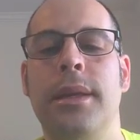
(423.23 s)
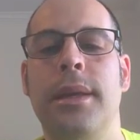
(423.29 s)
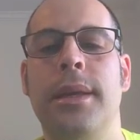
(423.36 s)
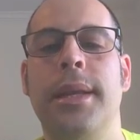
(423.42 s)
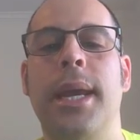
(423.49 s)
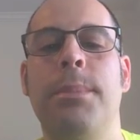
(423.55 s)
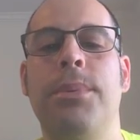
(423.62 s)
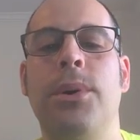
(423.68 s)

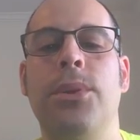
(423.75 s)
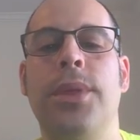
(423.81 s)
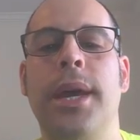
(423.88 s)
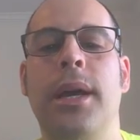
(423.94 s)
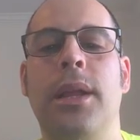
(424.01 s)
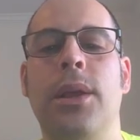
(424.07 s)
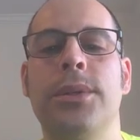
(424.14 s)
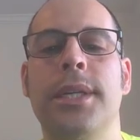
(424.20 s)
In April,
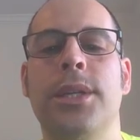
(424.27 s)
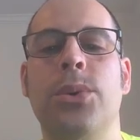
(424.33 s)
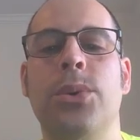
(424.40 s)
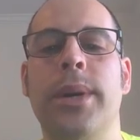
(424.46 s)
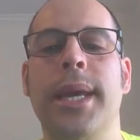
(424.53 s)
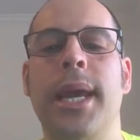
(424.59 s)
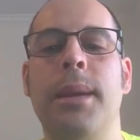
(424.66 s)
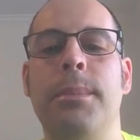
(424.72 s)
they closed a
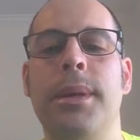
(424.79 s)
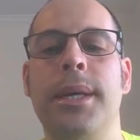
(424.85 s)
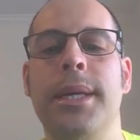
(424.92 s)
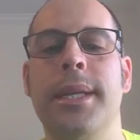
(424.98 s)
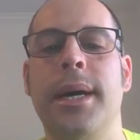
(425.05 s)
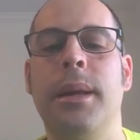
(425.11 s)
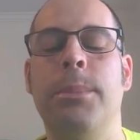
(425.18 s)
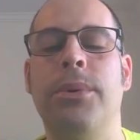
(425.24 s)
$28
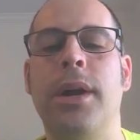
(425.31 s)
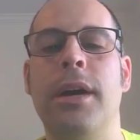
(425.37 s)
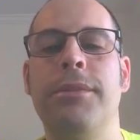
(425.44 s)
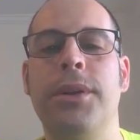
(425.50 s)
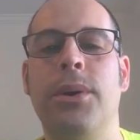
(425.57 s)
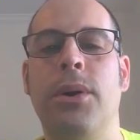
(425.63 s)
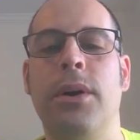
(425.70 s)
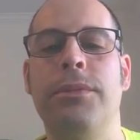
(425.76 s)
million
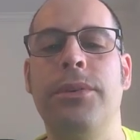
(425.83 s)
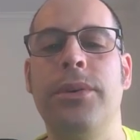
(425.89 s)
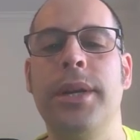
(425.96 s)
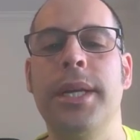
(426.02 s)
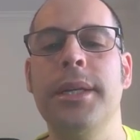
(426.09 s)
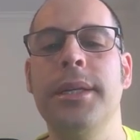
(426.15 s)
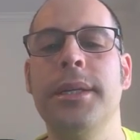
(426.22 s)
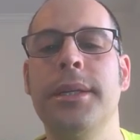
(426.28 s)
private
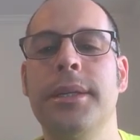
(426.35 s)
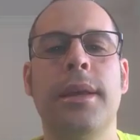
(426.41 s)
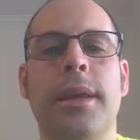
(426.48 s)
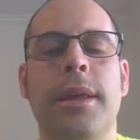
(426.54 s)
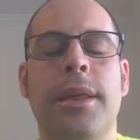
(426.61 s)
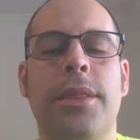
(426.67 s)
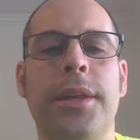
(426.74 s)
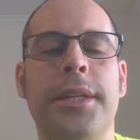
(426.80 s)
offering.
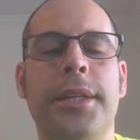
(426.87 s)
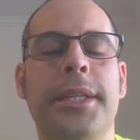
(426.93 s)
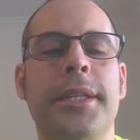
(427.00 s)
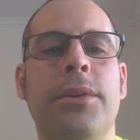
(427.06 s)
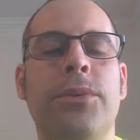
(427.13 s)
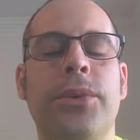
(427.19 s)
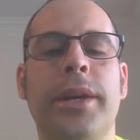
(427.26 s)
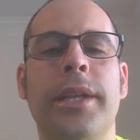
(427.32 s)
This is
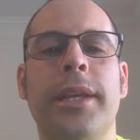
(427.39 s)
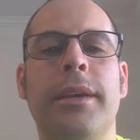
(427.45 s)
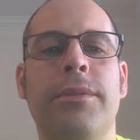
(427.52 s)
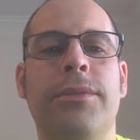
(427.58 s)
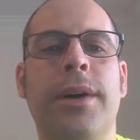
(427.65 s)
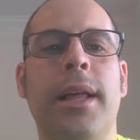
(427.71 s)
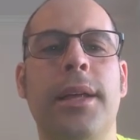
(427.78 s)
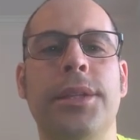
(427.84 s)
a really
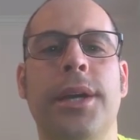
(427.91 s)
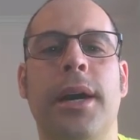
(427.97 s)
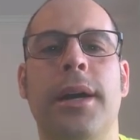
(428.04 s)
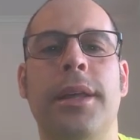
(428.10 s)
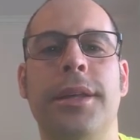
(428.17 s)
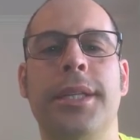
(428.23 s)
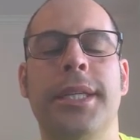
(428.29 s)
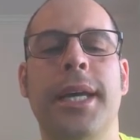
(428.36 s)

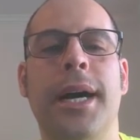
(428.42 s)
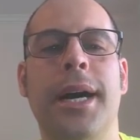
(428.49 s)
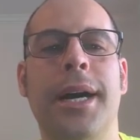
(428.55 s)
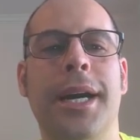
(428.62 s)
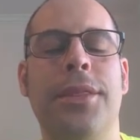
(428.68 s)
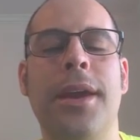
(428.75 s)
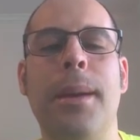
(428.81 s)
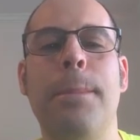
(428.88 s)
volatile
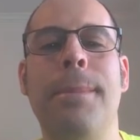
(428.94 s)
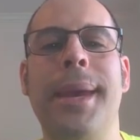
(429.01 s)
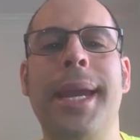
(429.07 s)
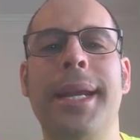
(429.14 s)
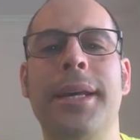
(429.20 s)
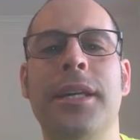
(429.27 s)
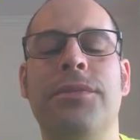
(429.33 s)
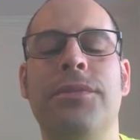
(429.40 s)
stock. Their
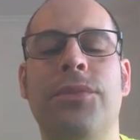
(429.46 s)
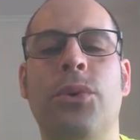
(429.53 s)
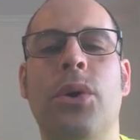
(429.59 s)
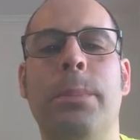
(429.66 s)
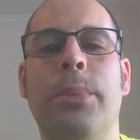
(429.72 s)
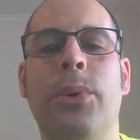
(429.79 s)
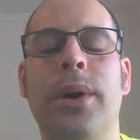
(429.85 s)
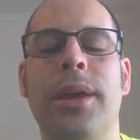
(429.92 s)
beta is
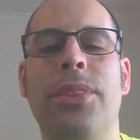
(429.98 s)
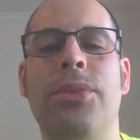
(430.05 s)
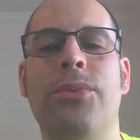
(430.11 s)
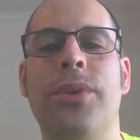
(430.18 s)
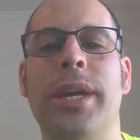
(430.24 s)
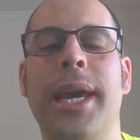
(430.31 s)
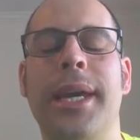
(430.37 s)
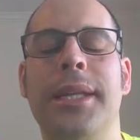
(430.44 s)

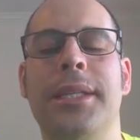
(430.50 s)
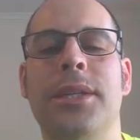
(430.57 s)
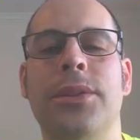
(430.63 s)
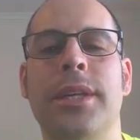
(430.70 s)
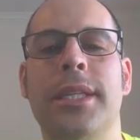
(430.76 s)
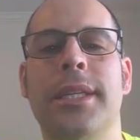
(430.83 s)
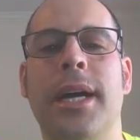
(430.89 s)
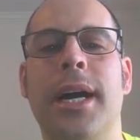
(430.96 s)
4.38, so
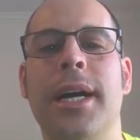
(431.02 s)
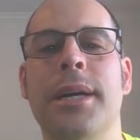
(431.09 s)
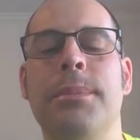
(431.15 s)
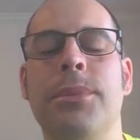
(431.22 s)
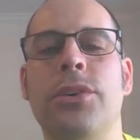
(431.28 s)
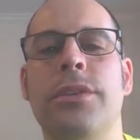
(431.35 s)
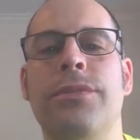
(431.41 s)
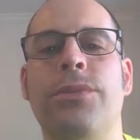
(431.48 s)
the stock
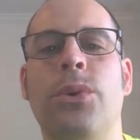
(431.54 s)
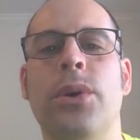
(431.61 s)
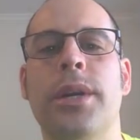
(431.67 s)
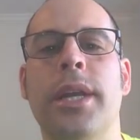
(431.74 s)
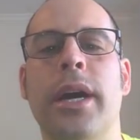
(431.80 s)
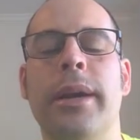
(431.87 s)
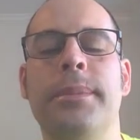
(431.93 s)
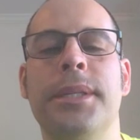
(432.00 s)
moves 4
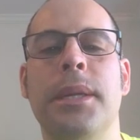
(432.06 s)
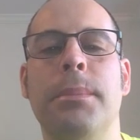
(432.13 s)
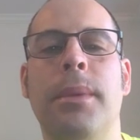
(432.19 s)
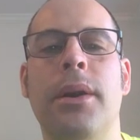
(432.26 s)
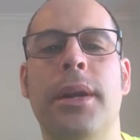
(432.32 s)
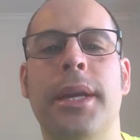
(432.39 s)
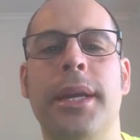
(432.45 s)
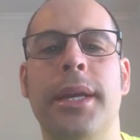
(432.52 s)
times the
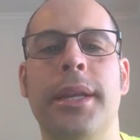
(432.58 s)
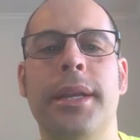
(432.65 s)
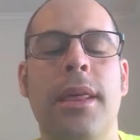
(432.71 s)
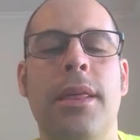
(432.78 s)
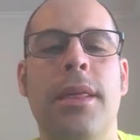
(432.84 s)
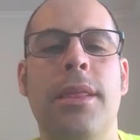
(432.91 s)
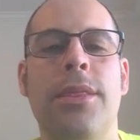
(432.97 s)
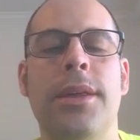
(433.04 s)
market.
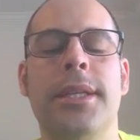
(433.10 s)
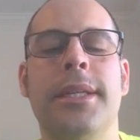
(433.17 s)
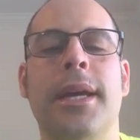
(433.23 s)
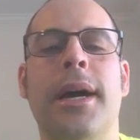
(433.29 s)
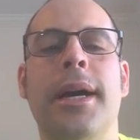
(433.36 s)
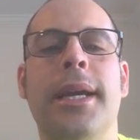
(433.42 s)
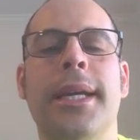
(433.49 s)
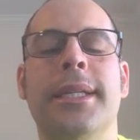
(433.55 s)
The
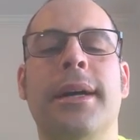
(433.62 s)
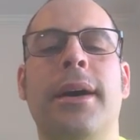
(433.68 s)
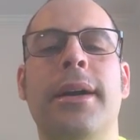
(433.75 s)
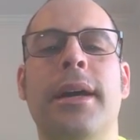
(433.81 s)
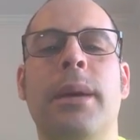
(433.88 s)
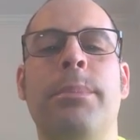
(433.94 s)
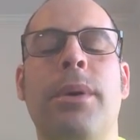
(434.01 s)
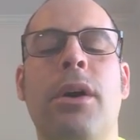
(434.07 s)
stock has
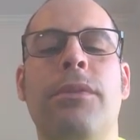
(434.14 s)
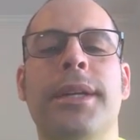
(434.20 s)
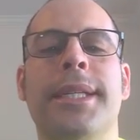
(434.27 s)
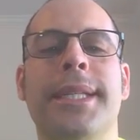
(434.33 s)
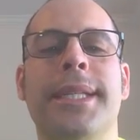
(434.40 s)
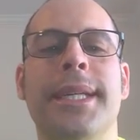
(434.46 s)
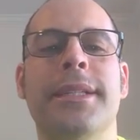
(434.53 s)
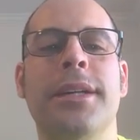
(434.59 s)
gone up over
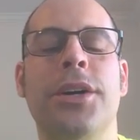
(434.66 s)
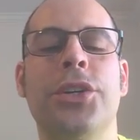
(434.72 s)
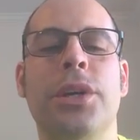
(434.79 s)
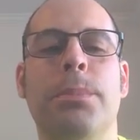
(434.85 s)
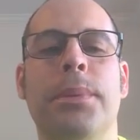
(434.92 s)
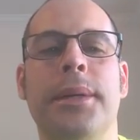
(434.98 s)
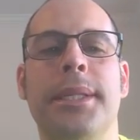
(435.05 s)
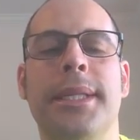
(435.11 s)

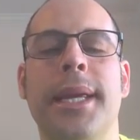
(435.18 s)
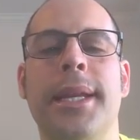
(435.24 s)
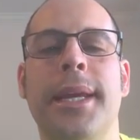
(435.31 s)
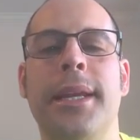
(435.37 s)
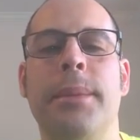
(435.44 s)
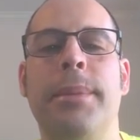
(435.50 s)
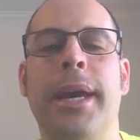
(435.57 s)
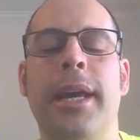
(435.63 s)
600%
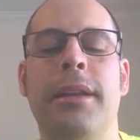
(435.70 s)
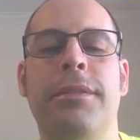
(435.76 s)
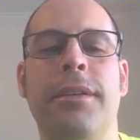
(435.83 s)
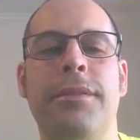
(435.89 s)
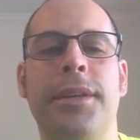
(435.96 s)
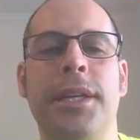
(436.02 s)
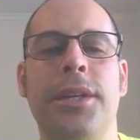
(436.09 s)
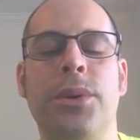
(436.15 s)
in the past
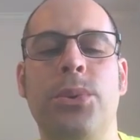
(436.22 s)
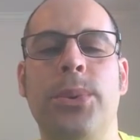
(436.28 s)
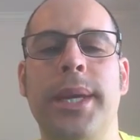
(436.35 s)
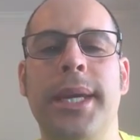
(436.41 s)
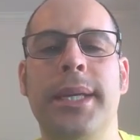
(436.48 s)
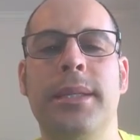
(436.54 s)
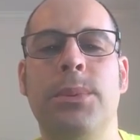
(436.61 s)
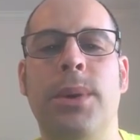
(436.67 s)
52
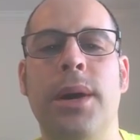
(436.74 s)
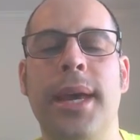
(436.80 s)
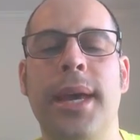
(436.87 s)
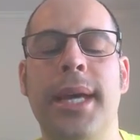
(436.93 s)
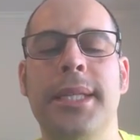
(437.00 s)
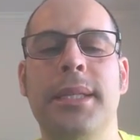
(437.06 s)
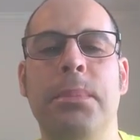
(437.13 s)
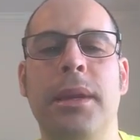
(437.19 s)
weeks, while
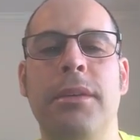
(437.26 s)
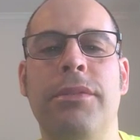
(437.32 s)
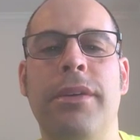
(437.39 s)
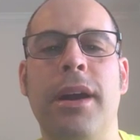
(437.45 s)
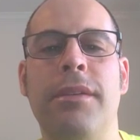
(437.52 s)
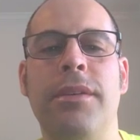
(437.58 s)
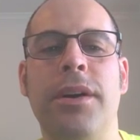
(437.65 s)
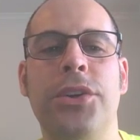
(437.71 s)
the S&P
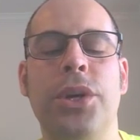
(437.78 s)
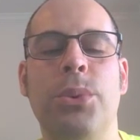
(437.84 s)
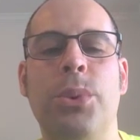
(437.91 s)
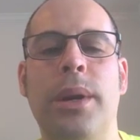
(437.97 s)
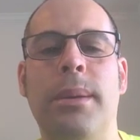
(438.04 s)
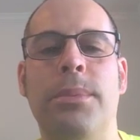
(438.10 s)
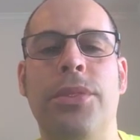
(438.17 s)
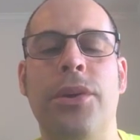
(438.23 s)
500
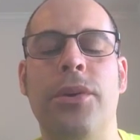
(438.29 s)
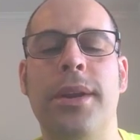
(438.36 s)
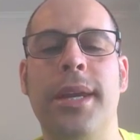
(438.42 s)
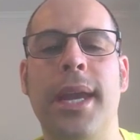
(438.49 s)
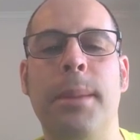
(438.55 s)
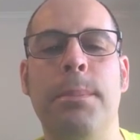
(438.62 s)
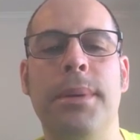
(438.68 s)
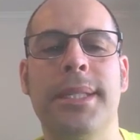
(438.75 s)
went up
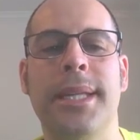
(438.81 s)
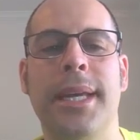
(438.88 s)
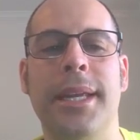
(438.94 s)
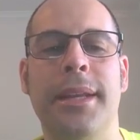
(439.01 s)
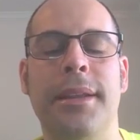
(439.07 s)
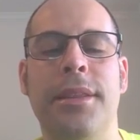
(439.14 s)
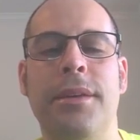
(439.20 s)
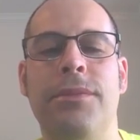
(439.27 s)

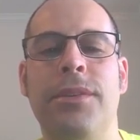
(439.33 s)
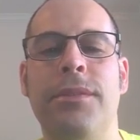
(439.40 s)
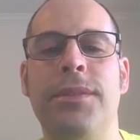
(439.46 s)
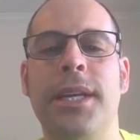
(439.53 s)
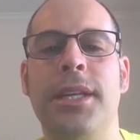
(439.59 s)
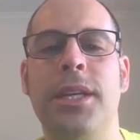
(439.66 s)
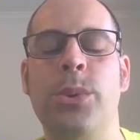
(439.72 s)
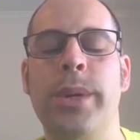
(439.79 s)
38%. The
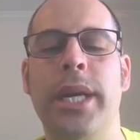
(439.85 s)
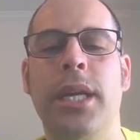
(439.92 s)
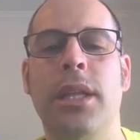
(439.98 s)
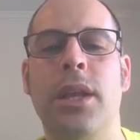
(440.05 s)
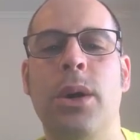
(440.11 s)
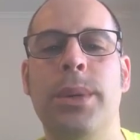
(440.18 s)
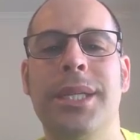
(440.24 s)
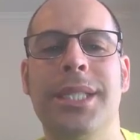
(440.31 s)
52-week
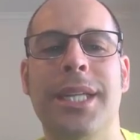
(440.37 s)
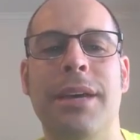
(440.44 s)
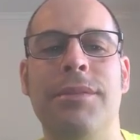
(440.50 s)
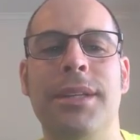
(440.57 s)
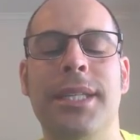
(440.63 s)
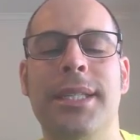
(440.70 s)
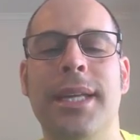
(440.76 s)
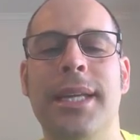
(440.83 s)
low was
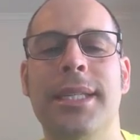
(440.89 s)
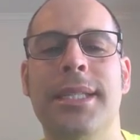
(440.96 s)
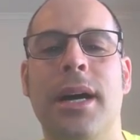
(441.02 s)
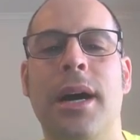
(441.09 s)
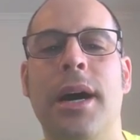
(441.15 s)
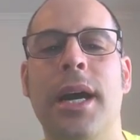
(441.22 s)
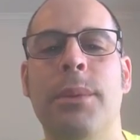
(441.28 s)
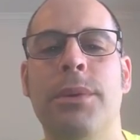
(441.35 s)
7 cents,
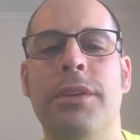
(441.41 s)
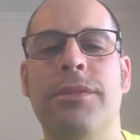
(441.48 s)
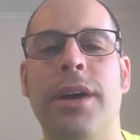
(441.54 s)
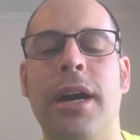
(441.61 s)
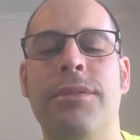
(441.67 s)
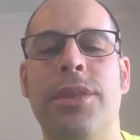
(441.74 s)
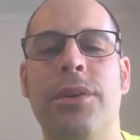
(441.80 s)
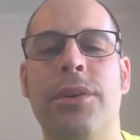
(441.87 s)
the high was
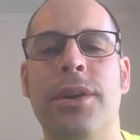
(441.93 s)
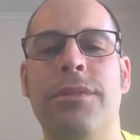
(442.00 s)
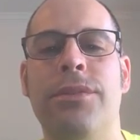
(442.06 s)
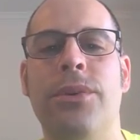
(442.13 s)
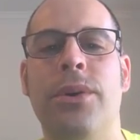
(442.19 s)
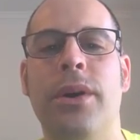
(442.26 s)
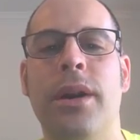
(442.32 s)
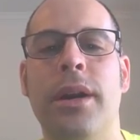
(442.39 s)

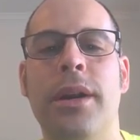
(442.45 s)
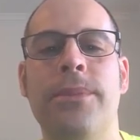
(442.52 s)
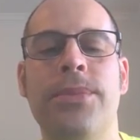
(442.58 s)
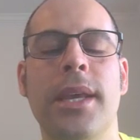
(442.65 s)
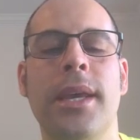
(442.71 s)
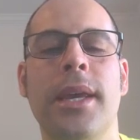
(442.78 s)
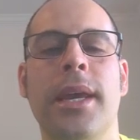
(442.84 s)
$5.34.